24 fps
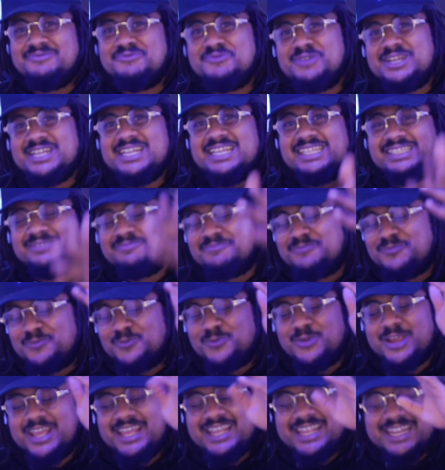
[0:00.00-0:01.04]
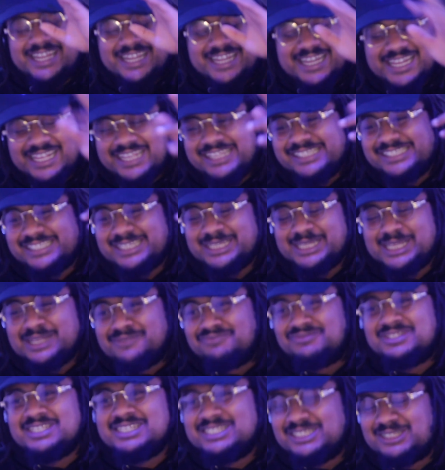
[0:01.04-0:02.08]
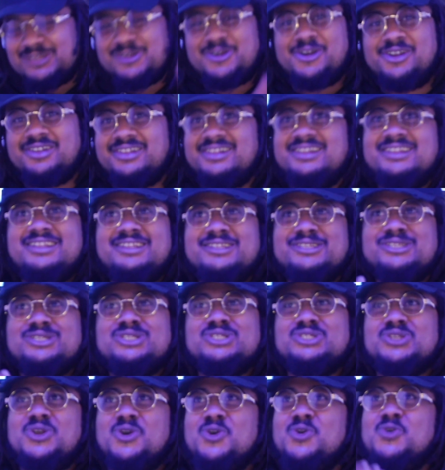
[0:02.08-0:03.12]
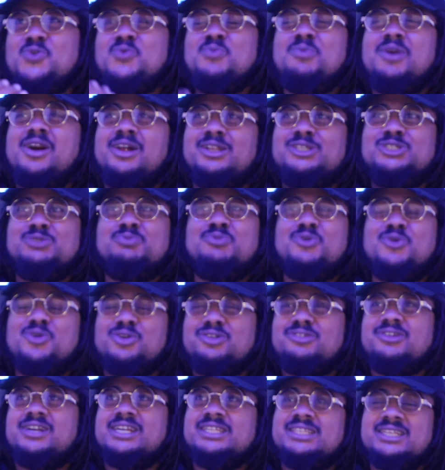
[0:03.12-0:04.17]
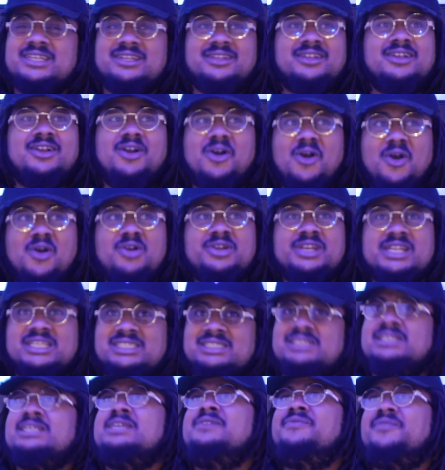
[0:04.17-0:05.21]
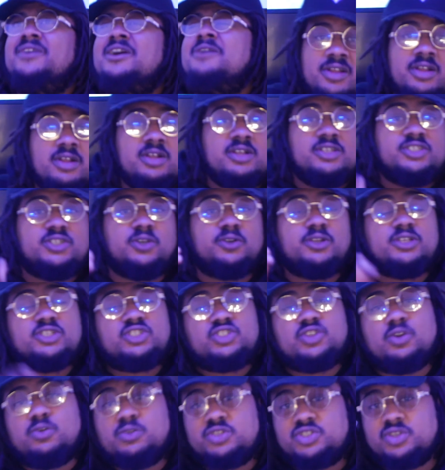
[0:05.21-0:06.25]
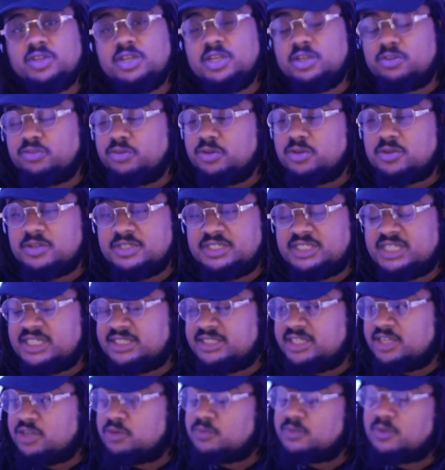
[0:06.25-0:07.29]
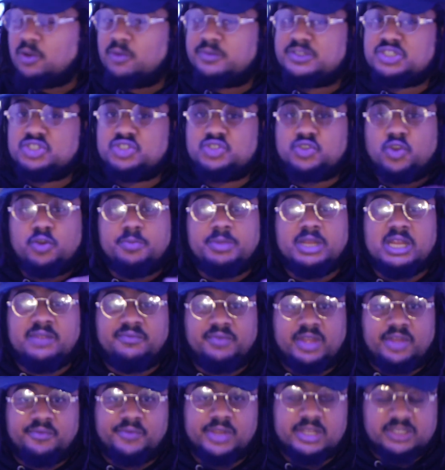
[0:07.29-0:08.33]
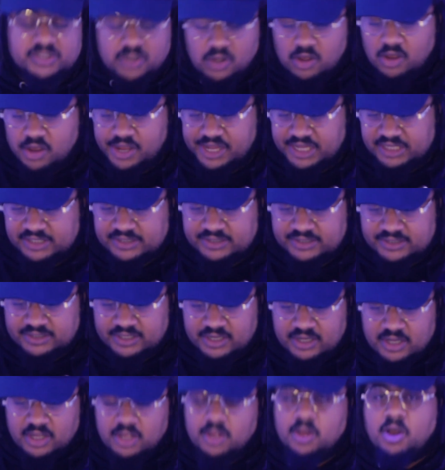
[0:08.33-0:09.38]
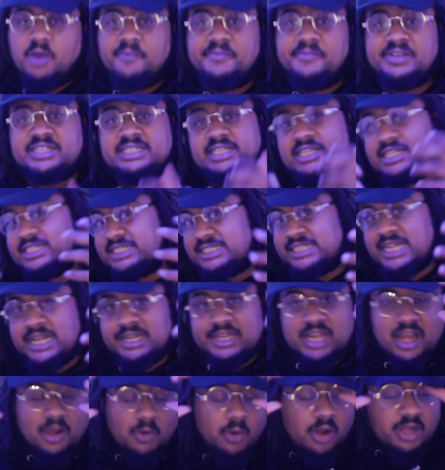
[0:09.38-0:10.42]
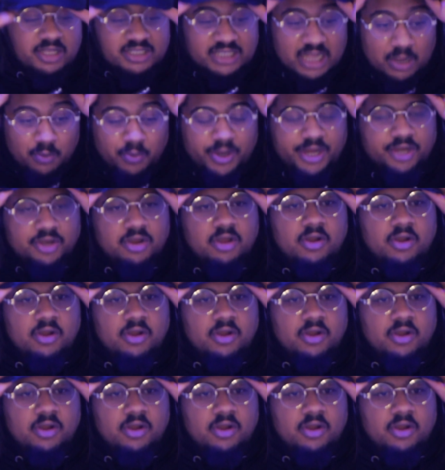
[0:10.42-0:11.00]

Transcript: we need to give these lot so much more credit, honestly, fam. So the Soul Solid Crew consisted of so many various artists. Obviously, the standout ones that we